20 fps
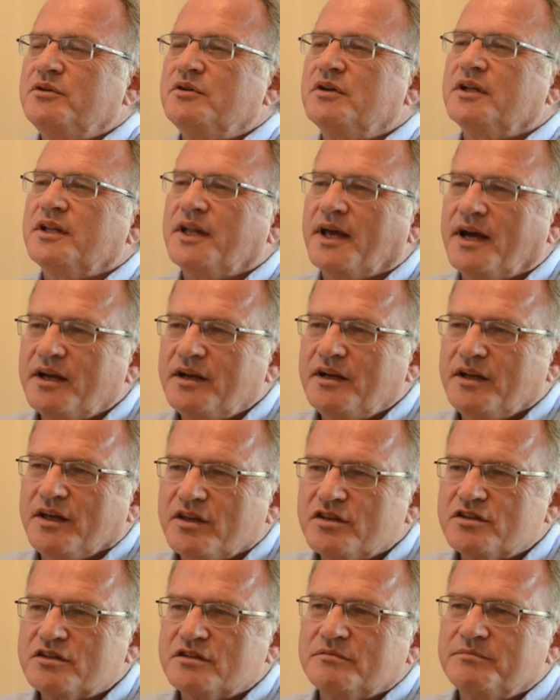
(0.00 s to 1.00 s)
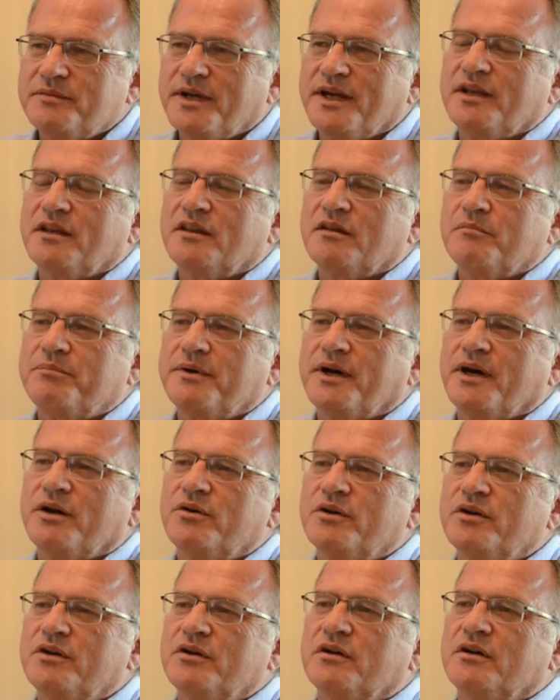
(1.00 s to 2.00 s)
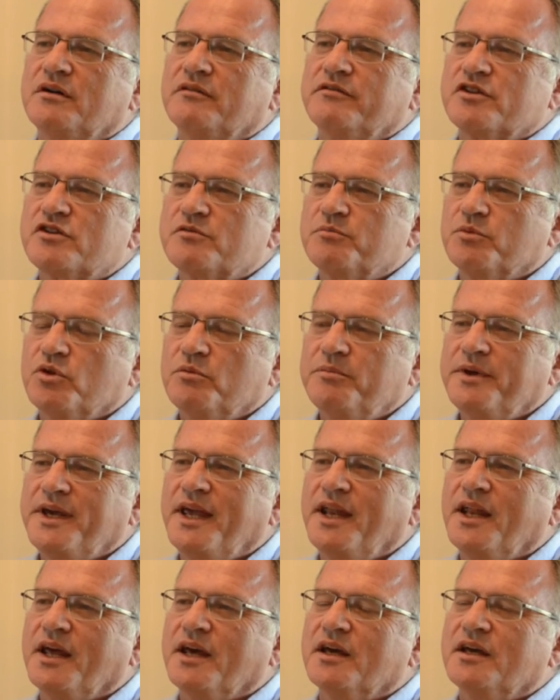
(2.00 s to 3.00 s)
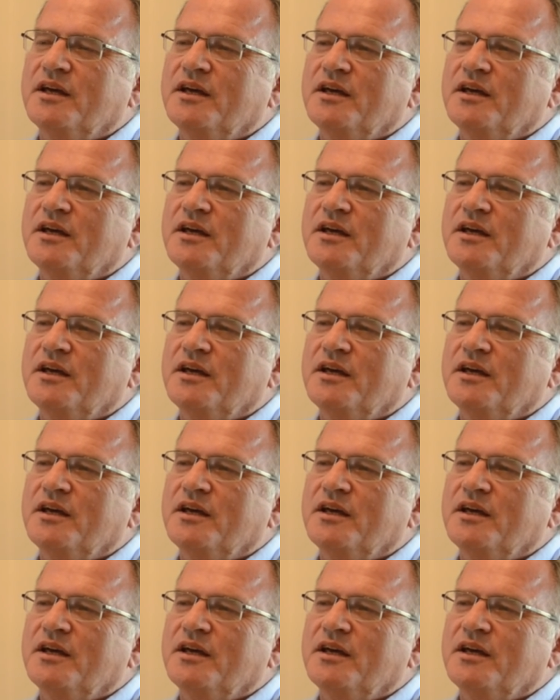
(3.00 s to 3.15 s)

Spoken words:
not underestimate the power of a small beginning.